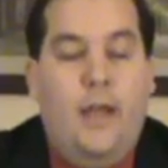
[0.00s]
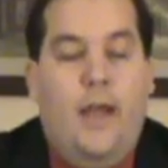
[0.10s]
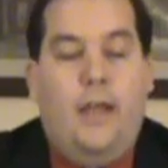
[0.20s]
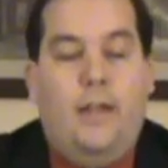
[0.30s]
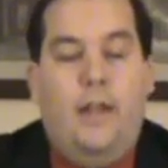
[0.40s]

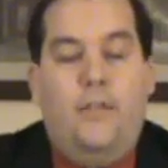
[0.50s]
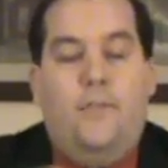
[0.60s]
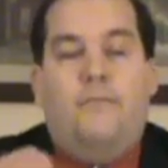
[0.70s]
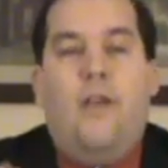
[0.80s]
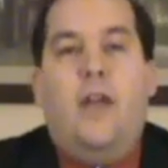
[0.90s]
And that if
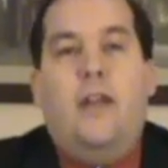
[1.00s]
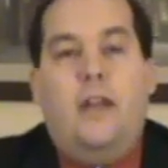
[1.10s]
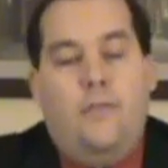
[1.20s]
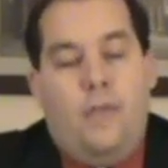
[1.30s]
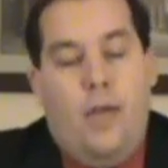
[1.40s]
he found
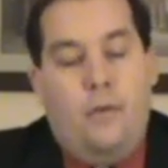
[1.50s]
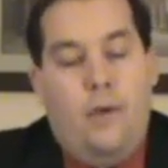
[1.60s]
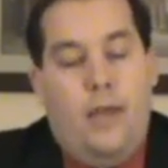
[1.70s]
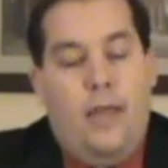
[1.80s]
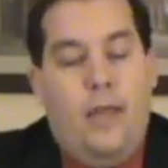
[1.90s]
any of that
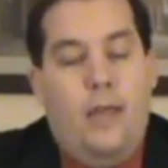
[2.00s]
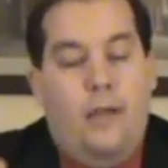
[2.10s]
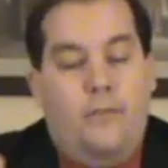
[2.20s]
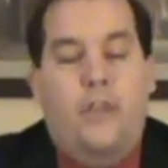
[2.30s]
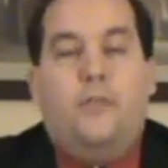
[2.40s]
way,
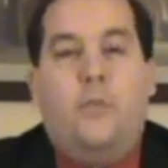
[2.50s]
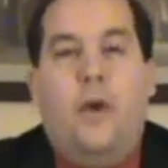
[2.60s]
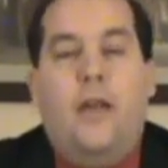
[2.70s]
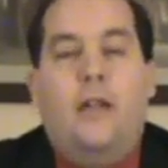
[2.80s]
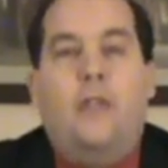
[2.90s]
of this
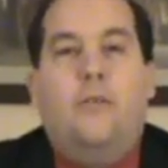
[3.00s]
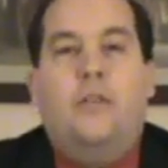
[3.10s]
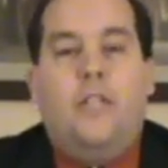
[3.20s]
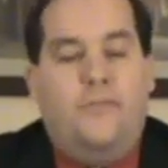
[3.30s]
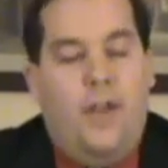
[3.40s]
way, in other
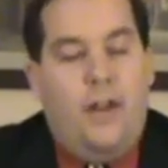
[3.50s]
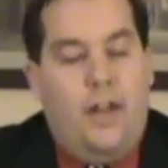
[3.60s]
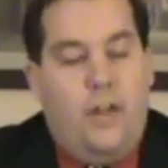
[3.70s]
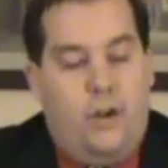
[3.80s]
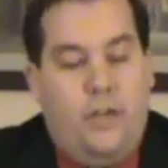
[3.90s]
words, he found
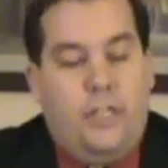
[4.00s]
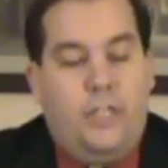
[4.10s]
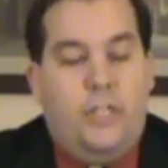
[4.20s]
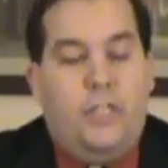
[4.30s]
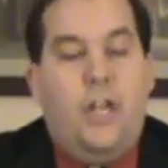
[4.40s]
any Christians